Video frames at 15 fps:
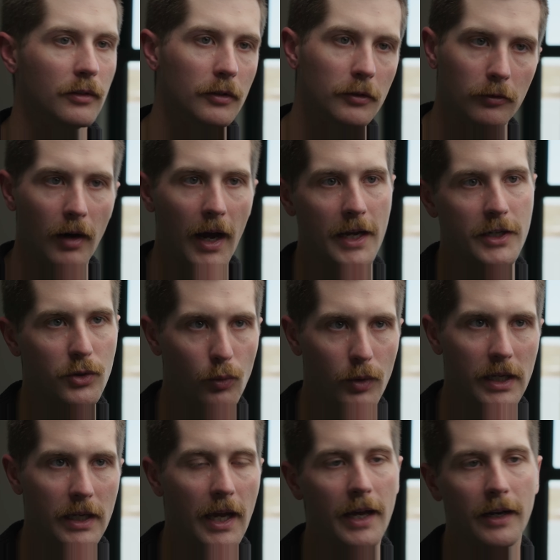last
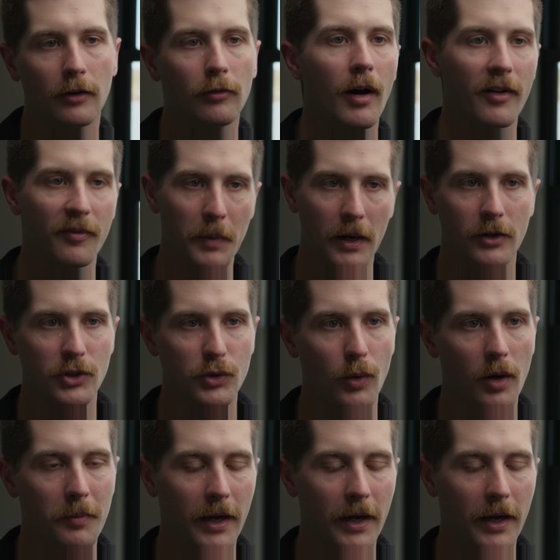week, and a lot of parents swear